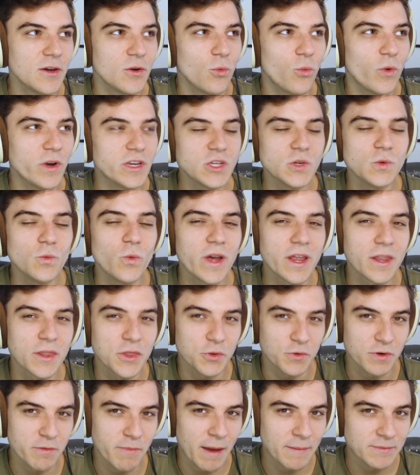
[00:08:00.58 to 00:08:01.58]
when you
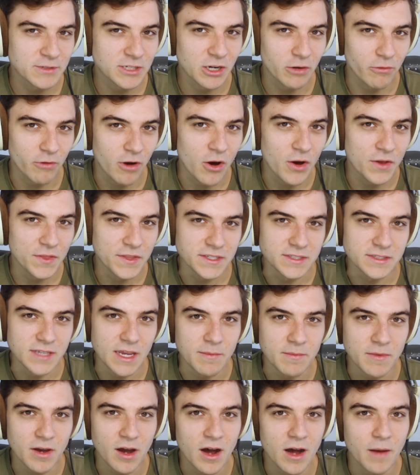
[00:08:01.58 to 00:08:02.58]
win three maps in a row on the
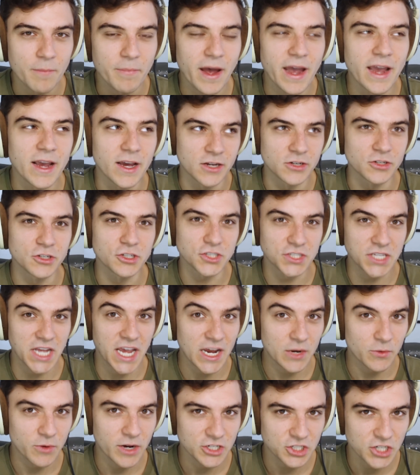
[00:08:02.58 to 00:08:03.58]
same comp, I
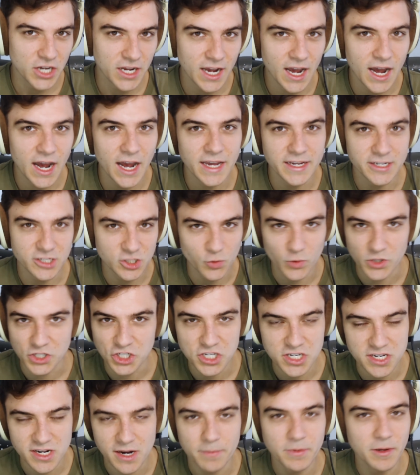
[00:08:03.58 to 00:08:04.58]
understand why Shanghai
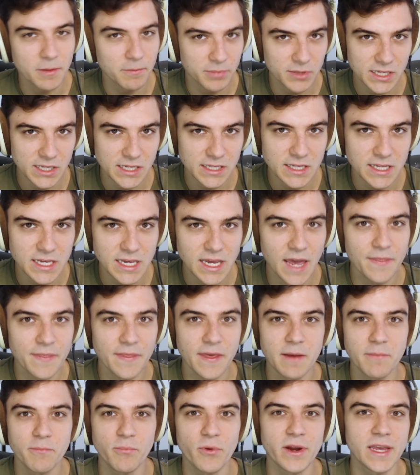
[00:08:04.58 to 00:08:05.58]
switches it up completely
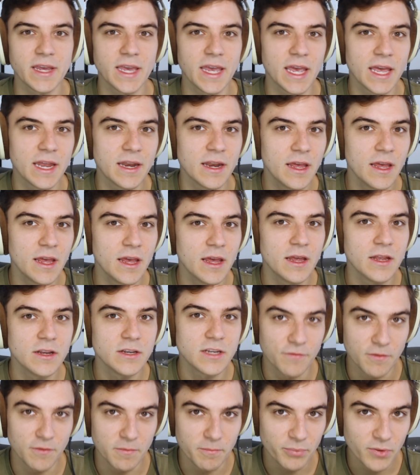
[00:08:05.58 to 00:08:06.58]
and they bring in
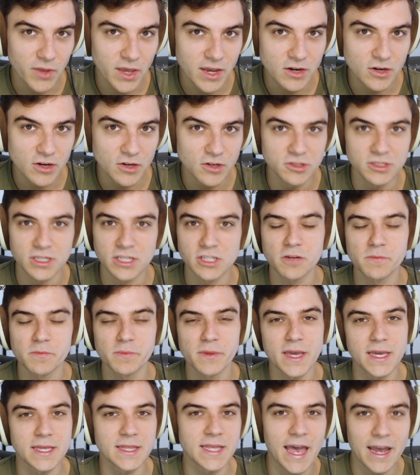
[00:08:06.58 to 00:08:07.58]
different players. They start
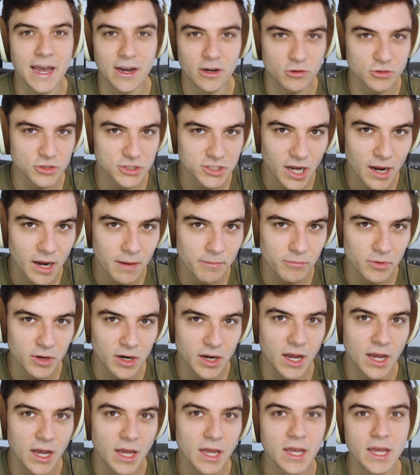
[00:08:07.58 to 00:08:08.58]
playing the Echo
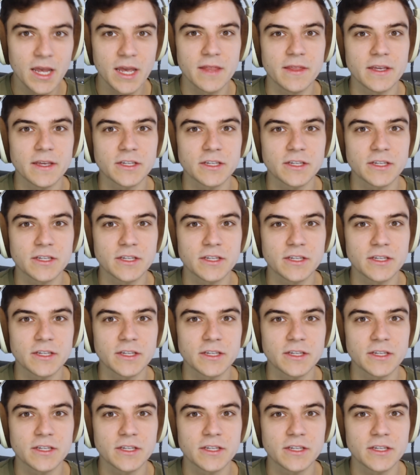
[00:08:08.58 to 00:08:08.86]
Sombra.